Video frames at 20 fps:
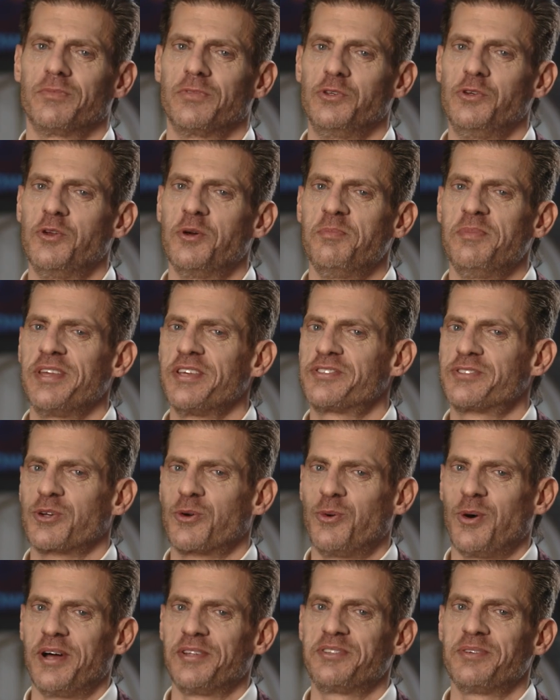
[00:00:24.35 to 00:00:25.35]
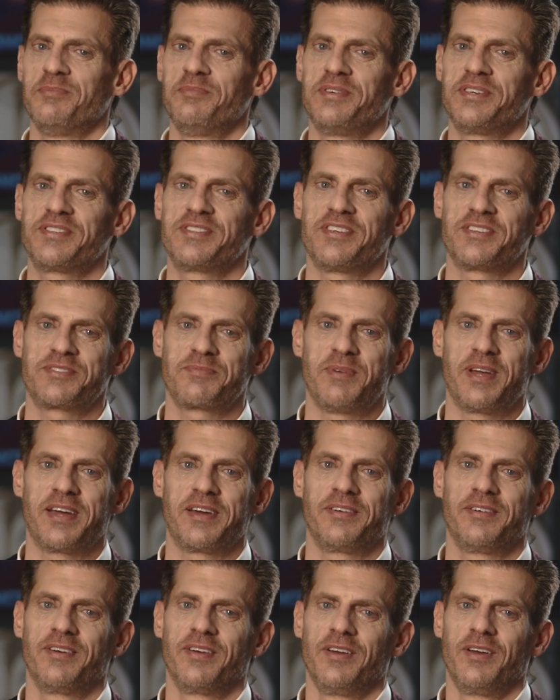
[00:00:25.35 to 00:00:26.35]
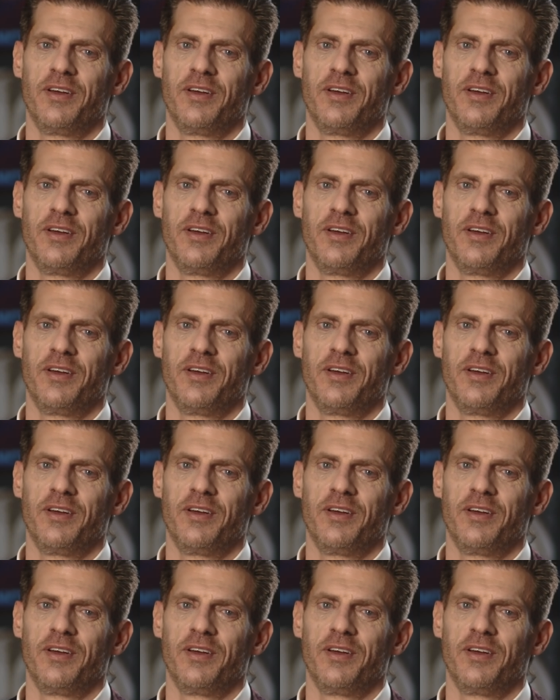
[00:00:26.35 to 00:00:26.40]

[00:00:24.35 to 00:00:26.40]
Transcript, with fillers: You know me as the Quantum Businessman.